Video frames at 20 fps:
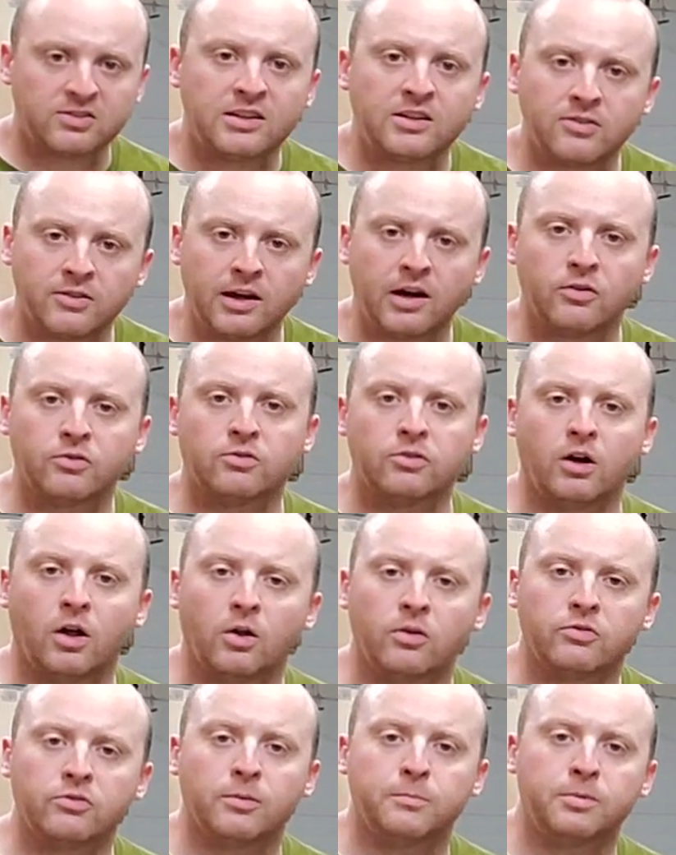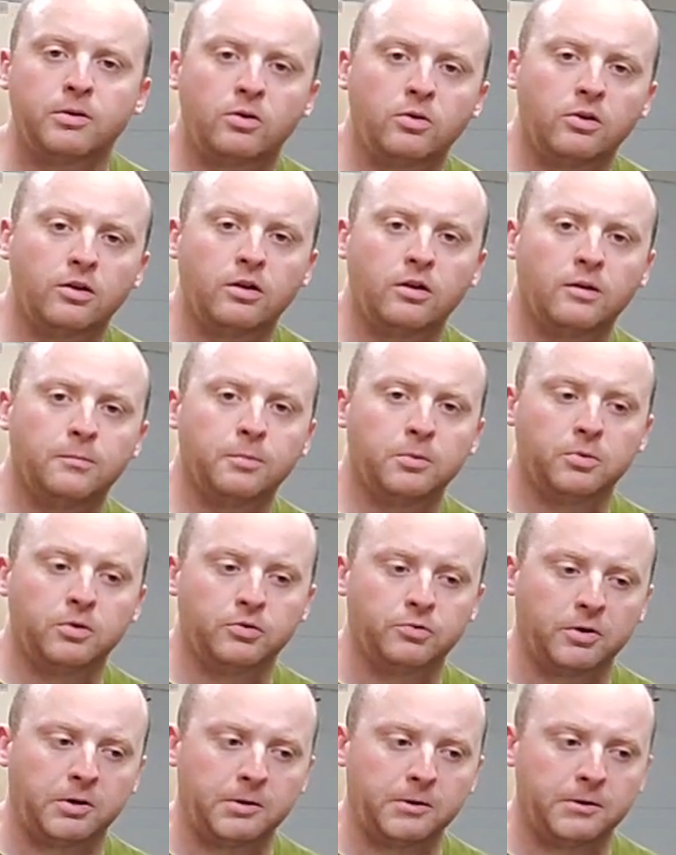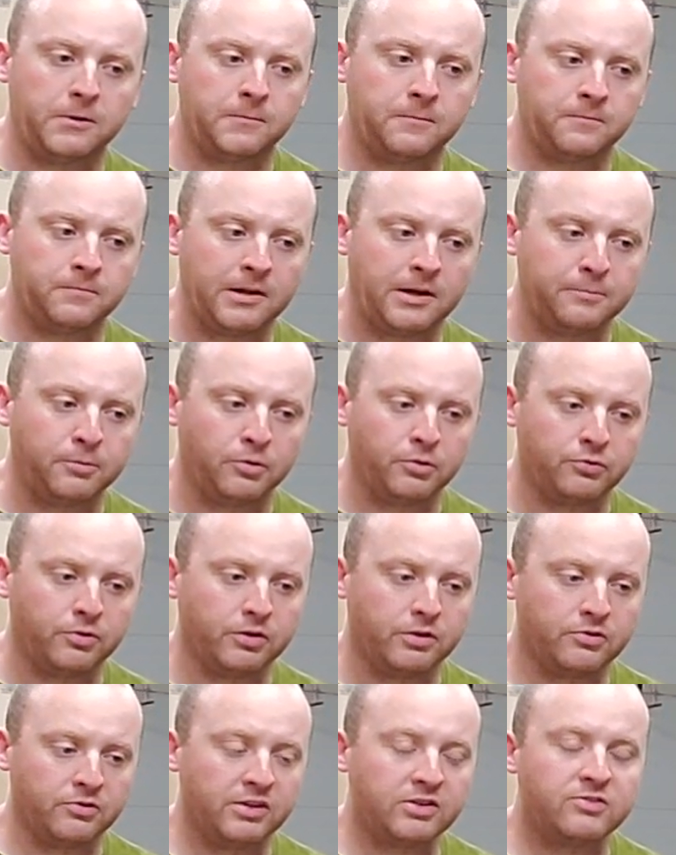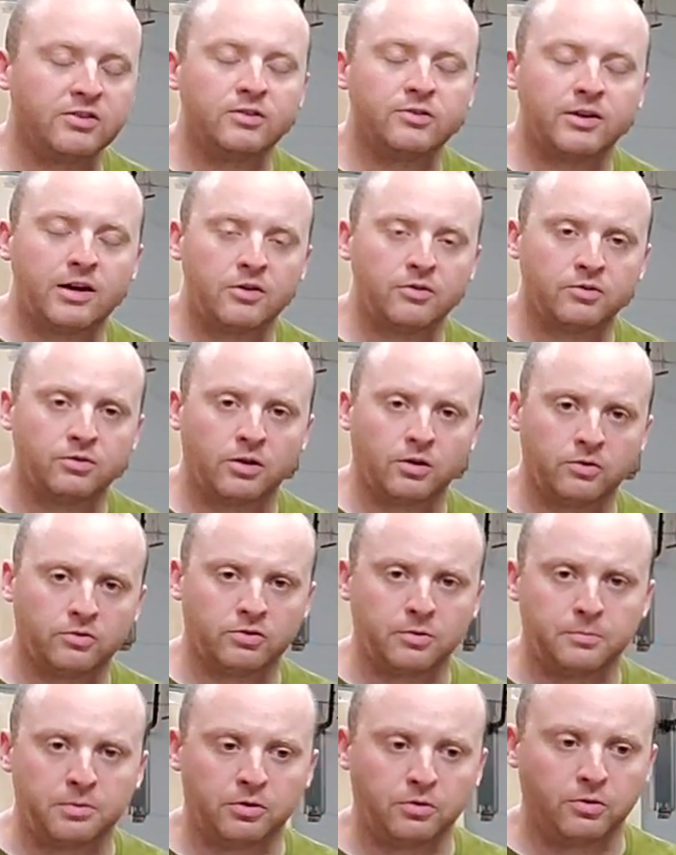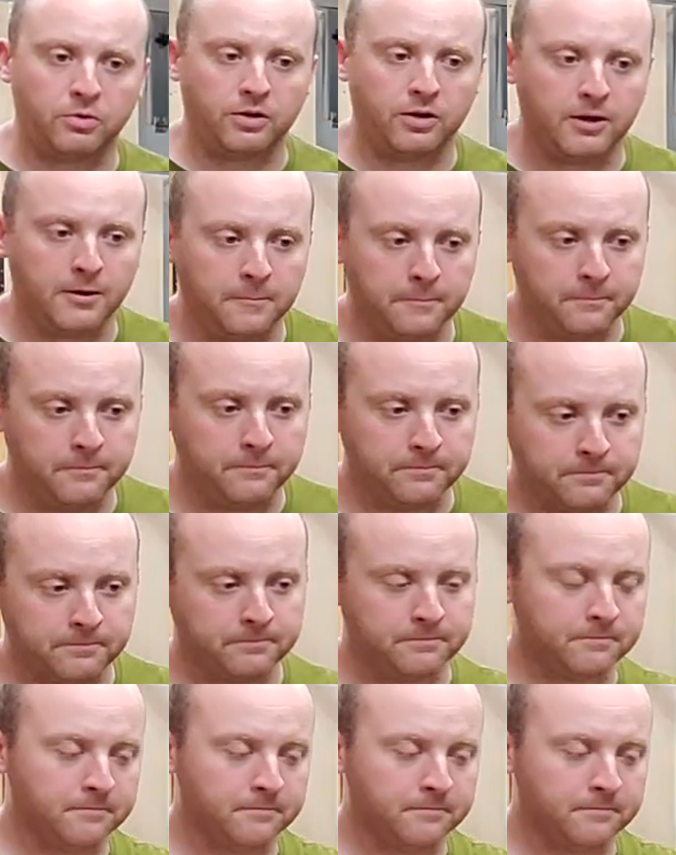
$16,000 to build a trailer, not build a trailer, $16,000 to build a